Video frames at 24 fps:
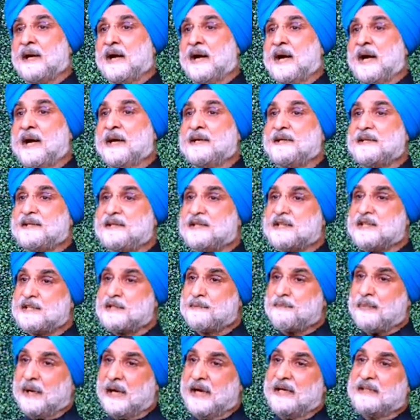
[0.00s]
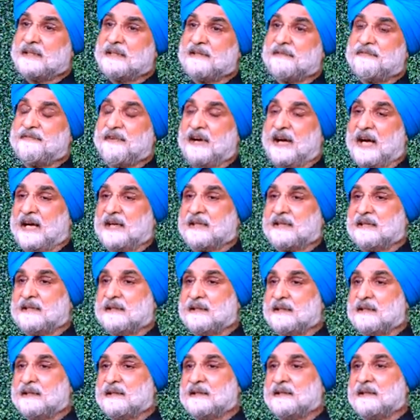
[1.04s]
and despite the fact
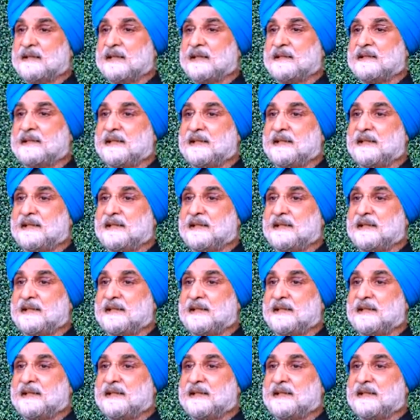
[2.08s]
that